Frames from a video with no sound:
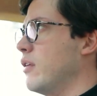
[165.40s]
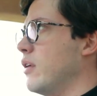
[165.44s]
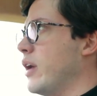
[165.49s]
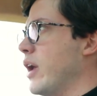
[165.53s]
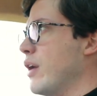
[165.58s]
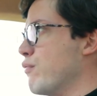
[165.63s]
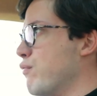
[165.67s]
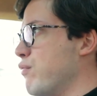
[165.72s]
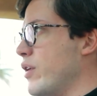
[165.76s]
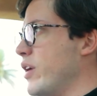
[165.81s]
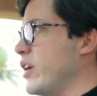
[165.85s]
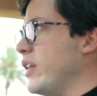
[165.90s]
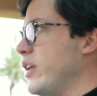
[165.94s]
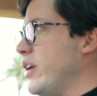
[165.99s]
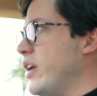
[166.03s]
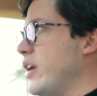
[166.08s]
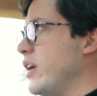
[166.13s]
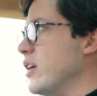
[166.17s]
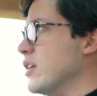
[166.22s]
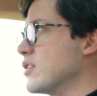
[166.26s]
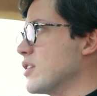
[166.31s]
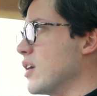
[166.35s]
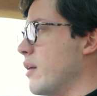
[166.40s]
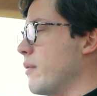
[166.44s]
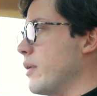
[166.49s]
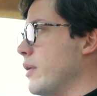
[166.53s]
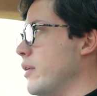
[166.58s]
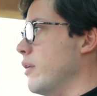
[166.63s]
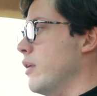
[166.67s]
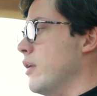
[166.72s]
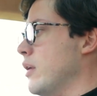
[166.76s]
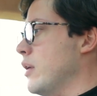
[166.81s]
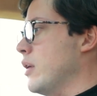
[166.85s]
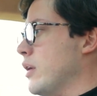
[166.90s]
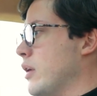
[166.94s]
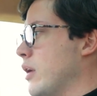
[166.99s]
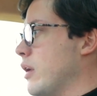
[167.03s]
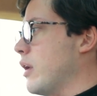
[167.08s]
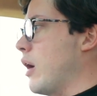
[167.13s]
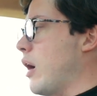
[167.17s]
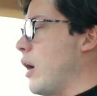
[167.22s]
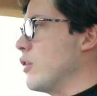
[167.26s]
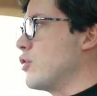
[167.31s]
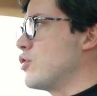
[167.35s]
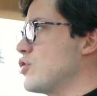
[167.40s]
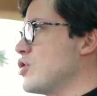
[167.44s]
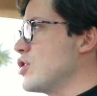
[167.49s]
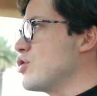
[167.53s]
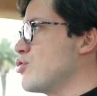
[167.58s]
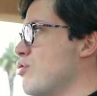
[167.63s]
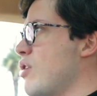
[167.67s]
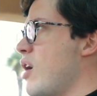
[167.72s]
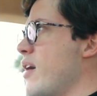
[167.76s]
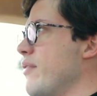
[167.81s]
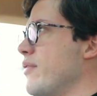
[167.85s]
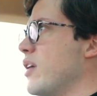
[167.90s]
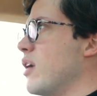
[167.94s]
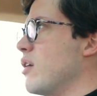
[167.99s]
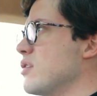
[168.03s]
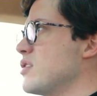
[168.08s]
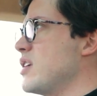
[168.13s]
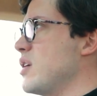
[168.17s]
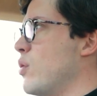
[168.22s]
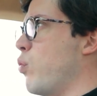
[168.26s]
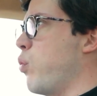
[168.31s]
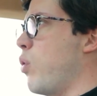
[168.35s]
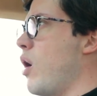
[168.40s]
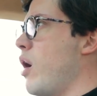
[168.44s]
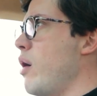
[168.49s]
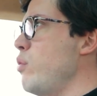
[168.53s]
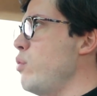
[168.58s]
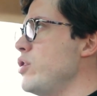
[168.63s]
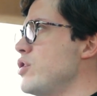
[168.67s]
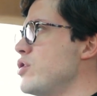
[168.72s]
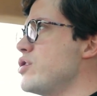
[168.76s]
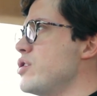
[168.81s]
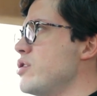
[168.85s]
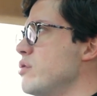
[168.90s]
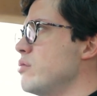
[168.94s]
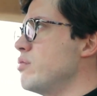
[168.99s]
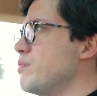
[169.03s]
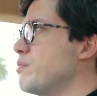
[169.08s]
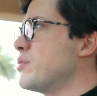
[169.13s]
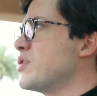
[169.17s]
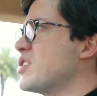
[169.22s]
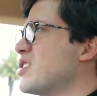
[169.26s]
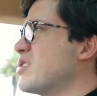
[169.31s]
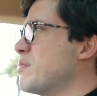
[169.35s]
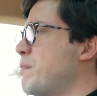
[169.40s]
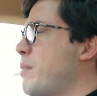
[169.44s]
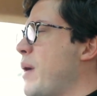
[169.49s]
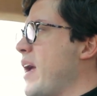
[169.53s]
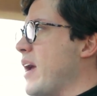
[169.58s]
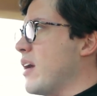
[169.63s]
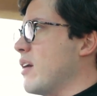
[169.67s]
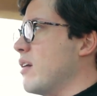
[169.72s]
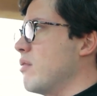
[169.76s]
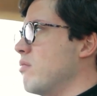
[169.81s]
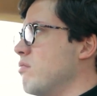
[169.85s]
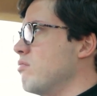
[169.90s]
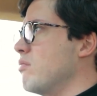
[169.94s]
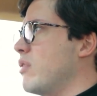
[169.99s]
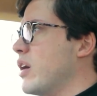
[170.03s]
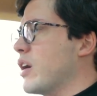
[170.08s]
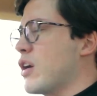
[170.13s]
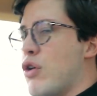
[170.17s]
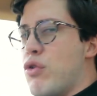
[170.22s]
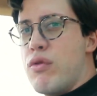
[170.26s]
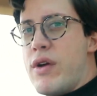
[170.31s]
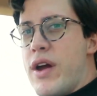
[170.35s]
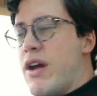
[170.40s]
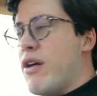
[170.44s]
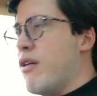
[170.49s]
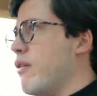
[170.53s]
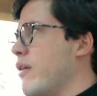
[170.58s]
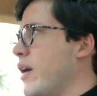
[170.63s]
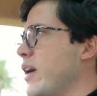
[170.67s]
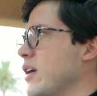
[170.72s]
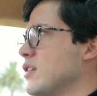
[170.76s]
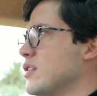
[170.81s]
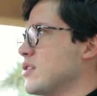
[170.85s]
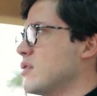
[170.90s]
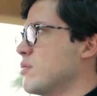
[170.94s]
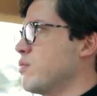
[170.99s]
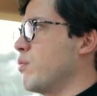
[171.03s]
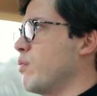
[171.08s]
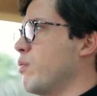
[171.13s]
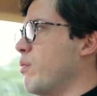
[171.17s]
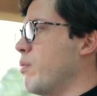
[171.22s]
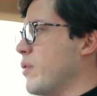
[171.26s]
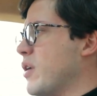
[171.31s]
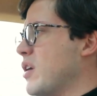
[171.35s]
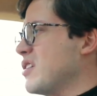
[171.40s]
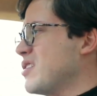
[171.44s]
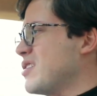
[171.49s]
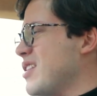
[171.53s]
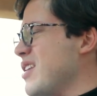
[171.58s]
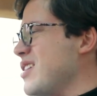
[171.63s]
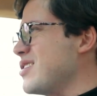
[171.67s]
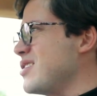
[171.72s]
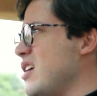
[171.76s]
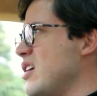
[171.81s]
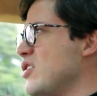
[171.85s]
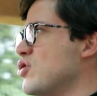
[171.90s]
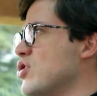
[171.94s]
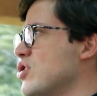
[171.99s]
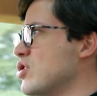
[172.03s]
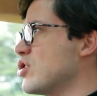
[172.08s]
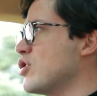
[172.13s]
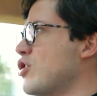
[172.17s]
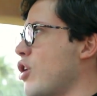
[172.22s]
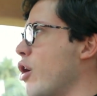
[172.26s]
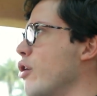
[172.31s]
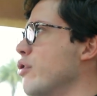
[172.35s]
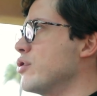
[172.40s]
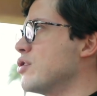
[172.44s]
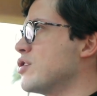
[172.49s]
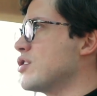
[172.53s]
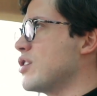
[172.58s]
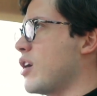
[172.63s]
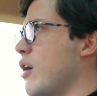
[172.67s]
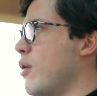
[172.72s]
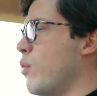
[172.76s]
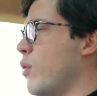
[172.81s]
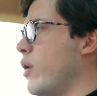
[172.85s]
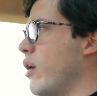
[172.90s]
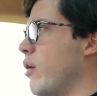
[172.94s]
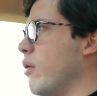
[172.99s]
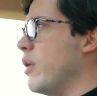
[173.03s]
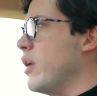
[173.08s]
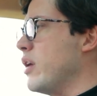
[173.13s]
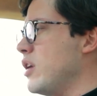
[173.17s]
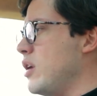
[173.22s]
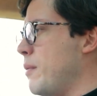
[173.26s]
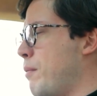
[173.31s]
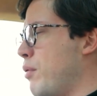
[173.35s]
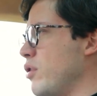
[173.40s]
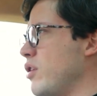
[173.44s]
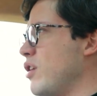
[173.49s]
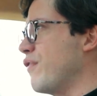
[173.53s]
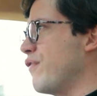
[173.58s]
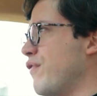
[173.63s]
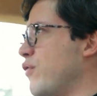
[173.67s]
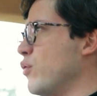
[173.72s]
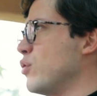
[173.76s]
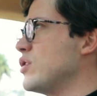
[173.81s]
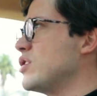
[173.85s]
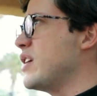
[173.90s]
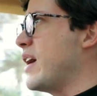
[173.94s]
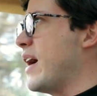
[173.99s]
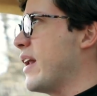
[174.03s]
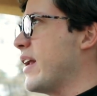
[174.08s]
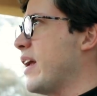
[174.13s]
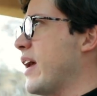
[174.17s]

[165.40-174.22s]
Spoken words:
It really is. I mean, just driving, I was thinking, why would you spec a Carrera S? Because this thing just goes so well. You put your foot down